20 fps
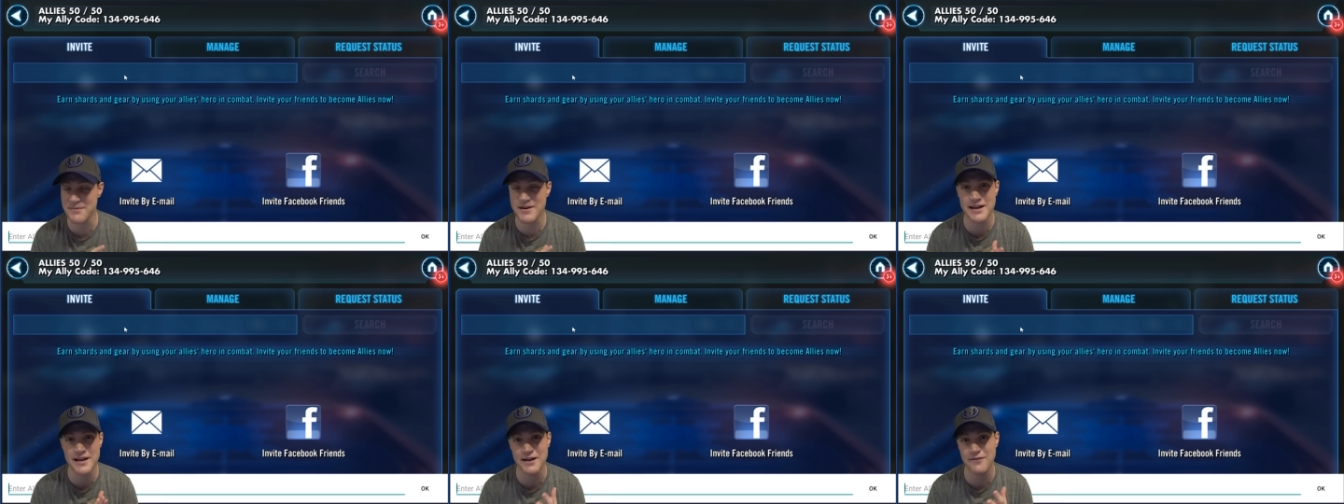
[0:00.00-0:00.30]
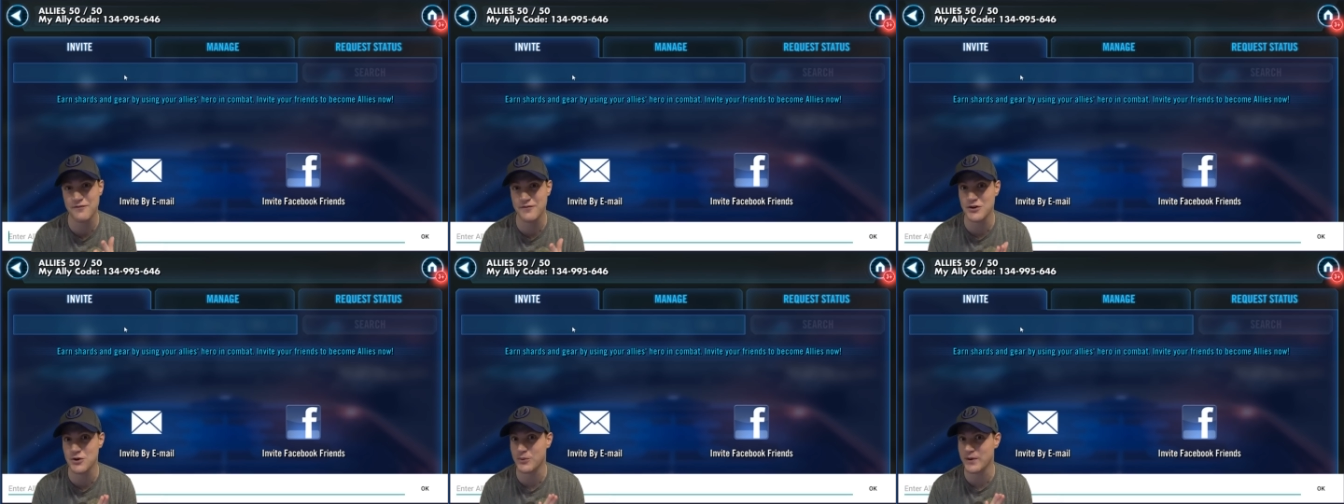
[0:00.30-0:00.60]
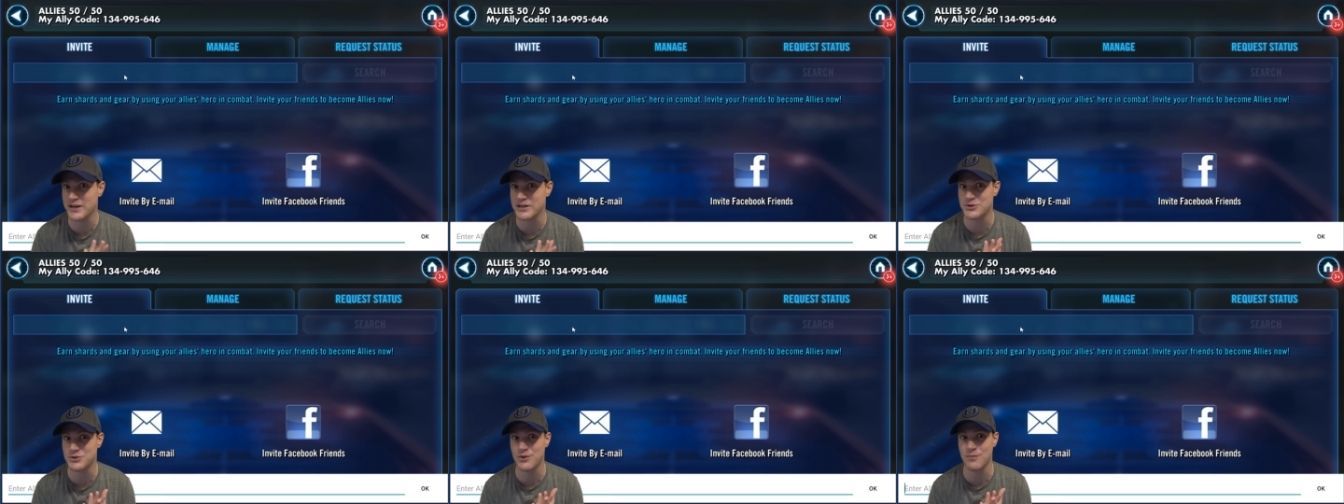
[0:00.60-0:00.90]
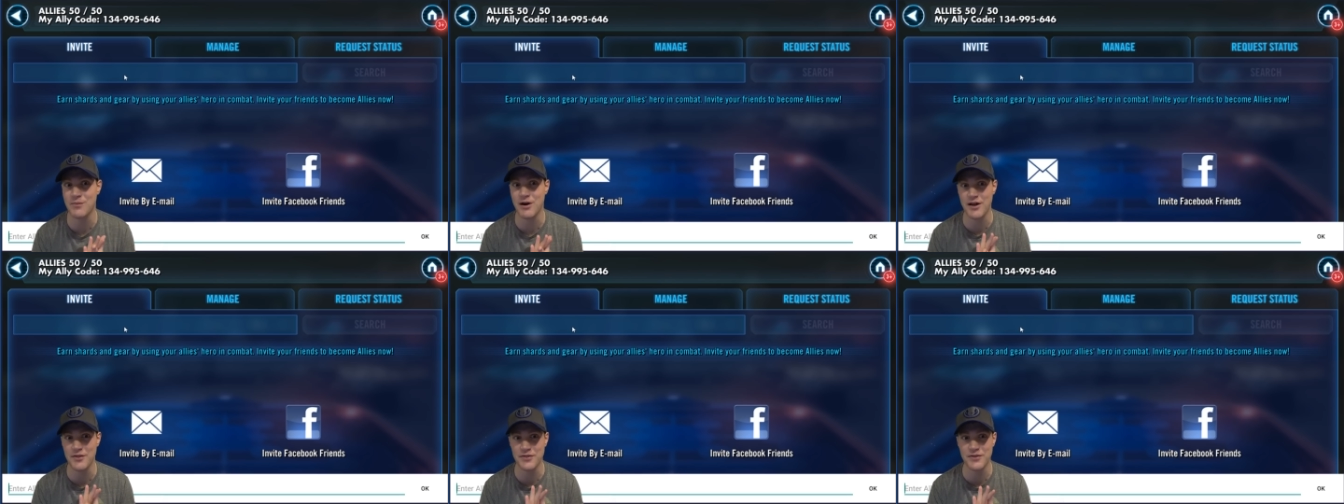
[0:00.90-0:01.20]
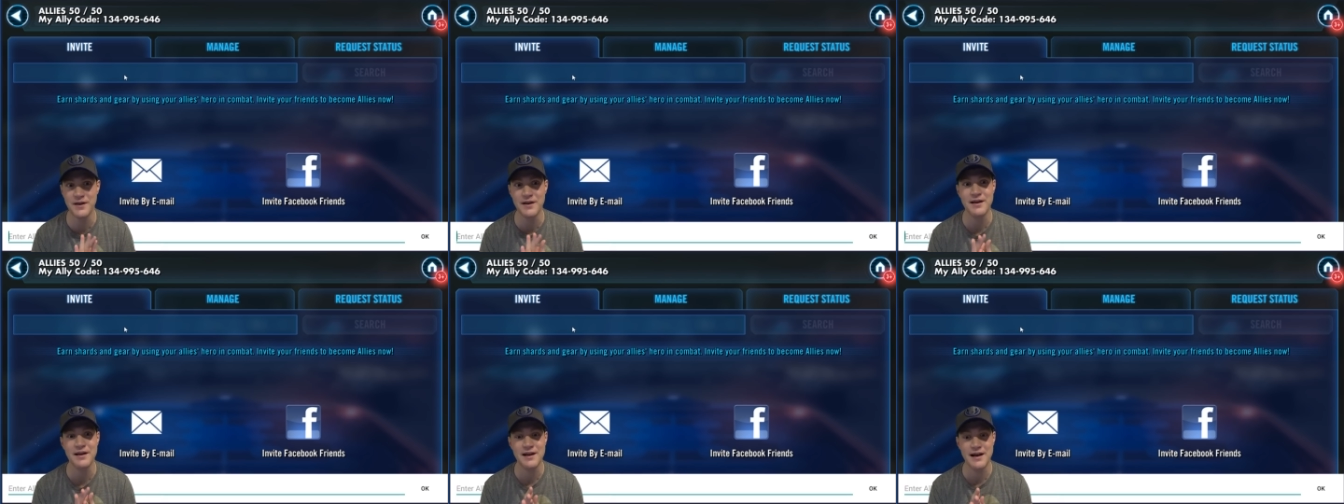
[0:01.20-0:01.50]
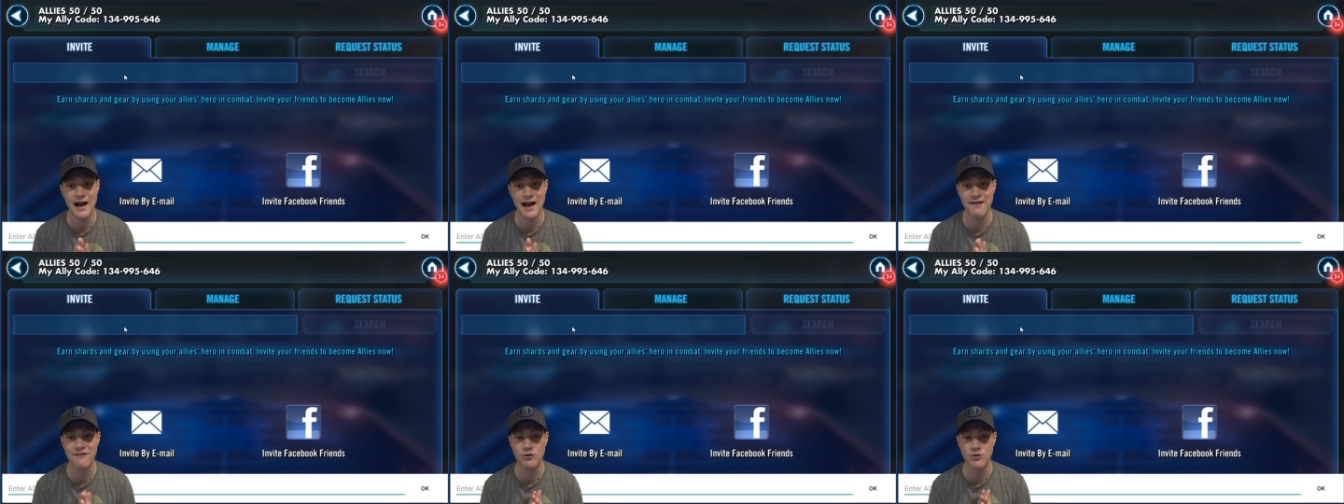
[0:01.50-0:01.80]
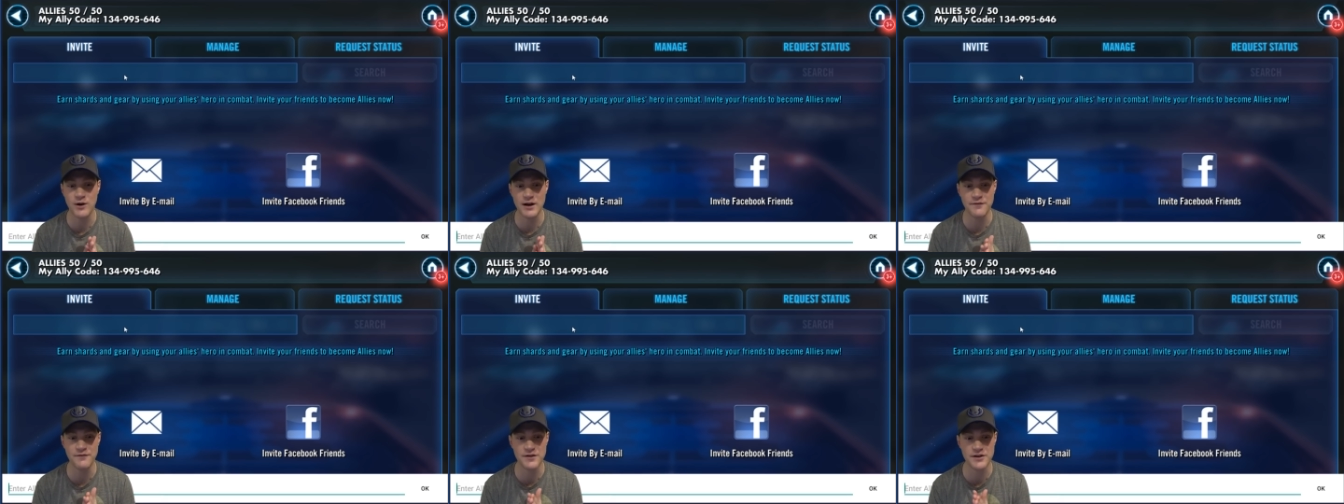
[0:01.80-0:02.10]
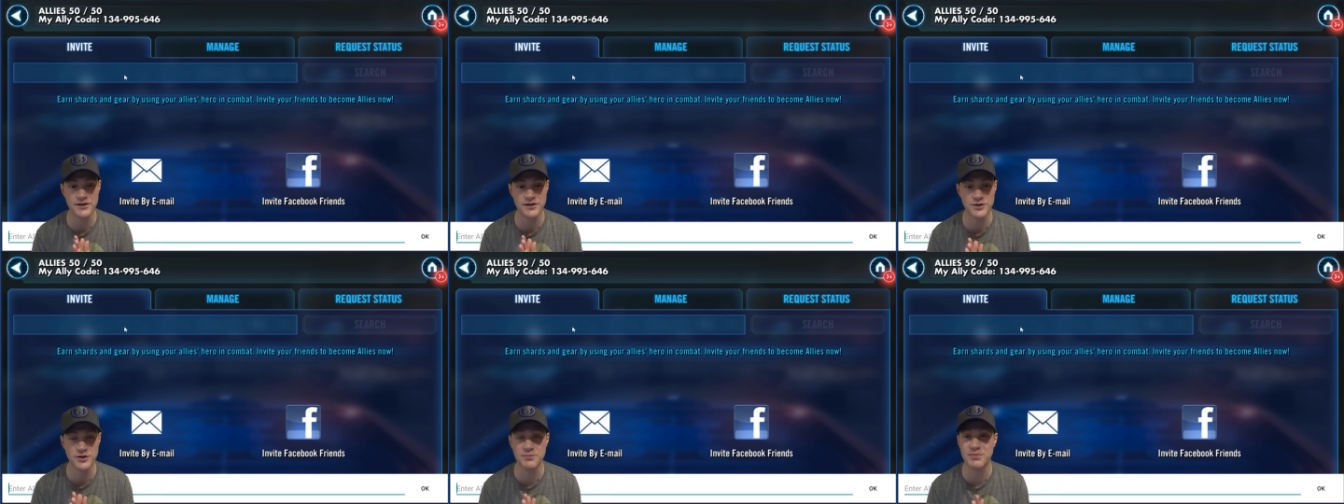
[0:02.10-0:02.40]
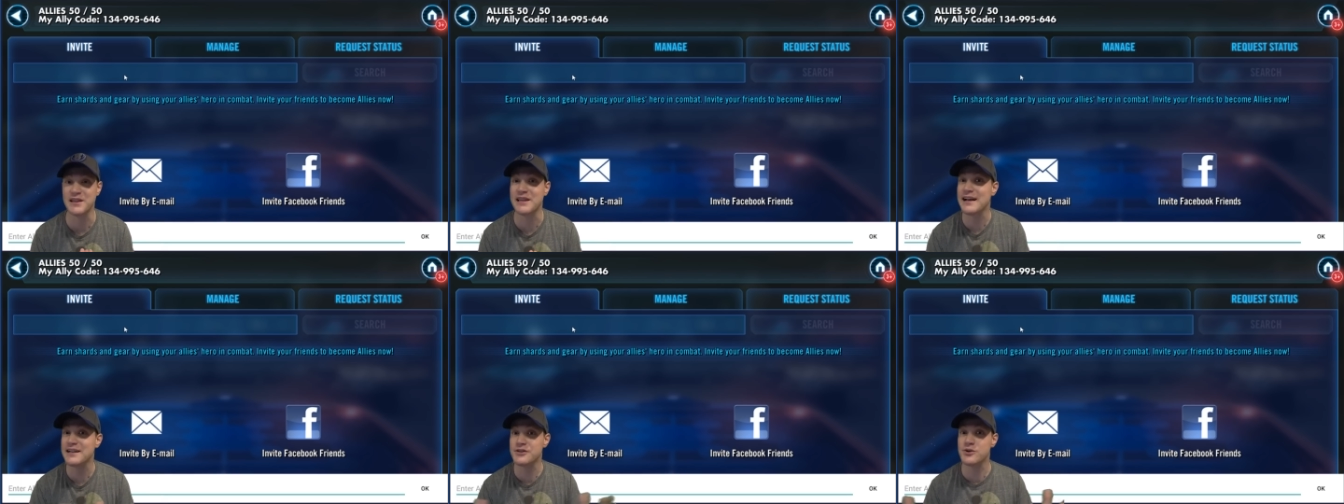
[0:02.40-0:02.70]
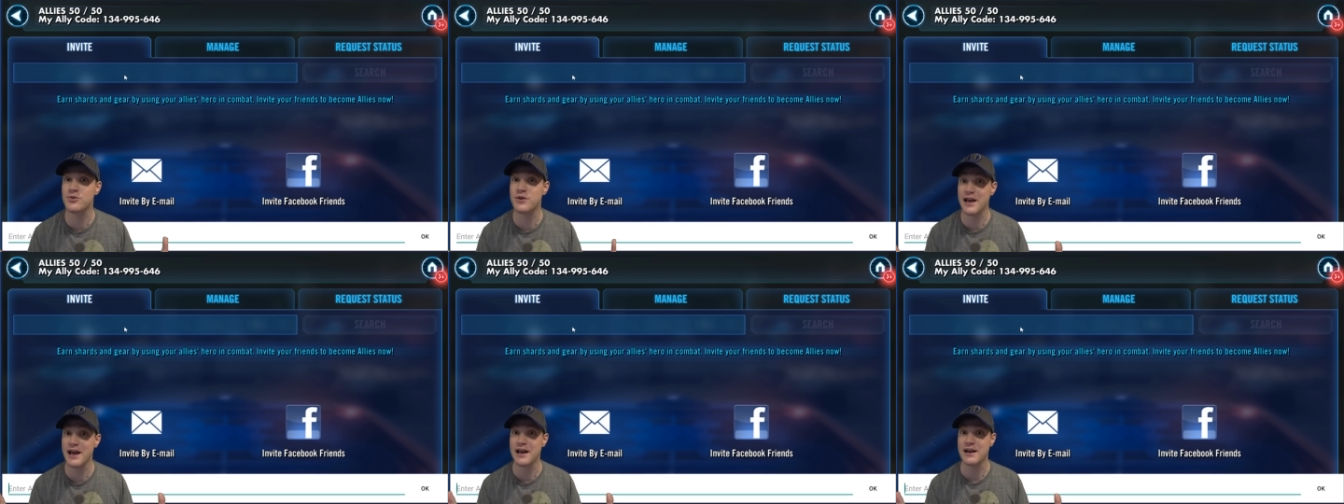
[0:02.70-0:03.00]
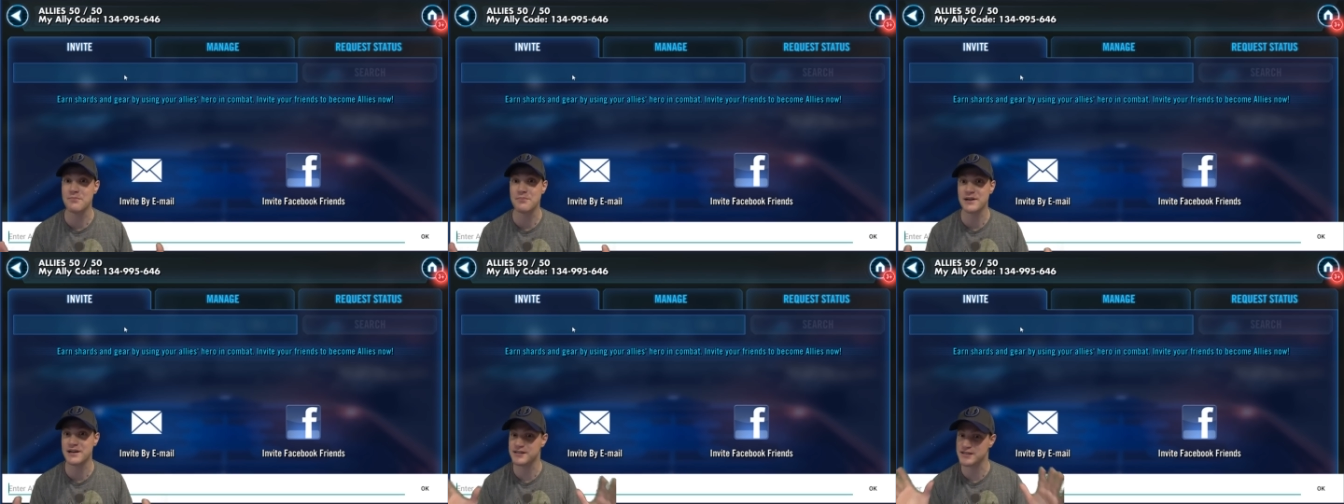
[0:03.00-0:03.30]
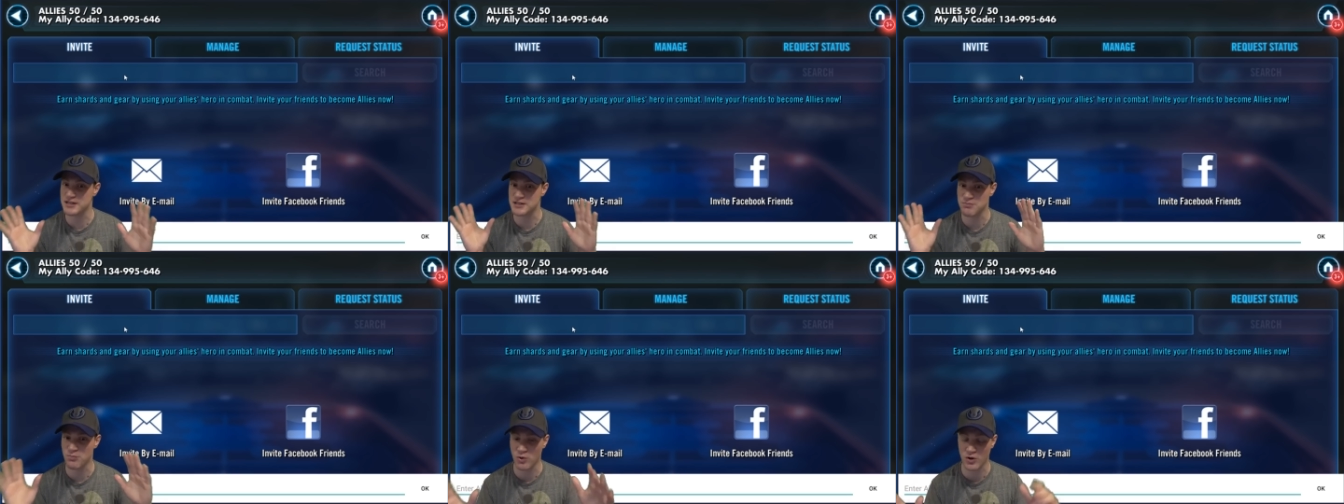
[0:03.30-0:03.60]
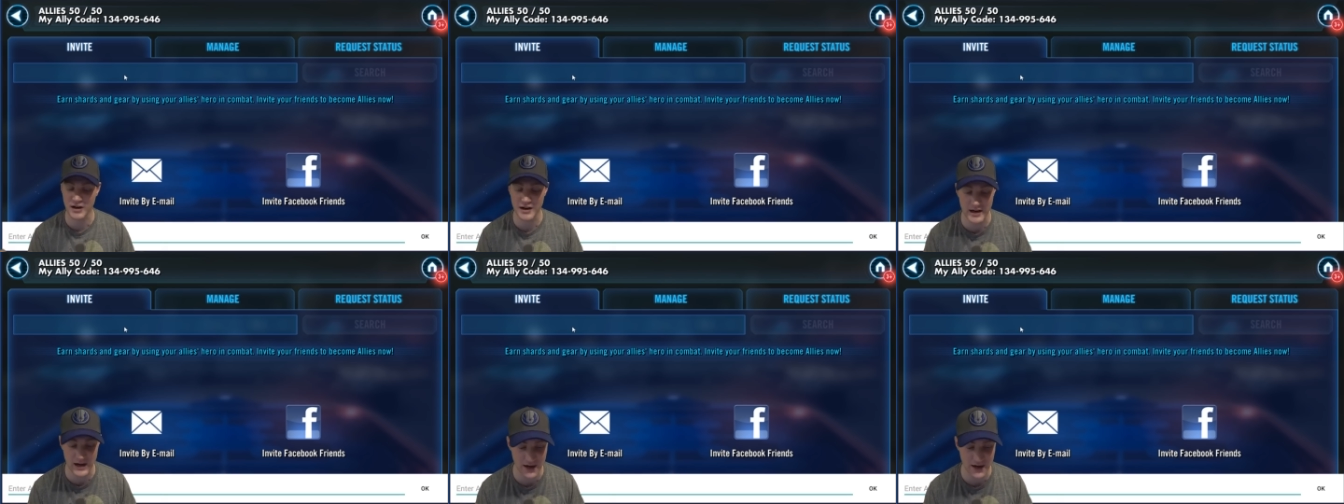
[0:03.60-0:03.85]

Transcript: give me a few weeks to a month. I have quite a few to do, but that's okay because it's more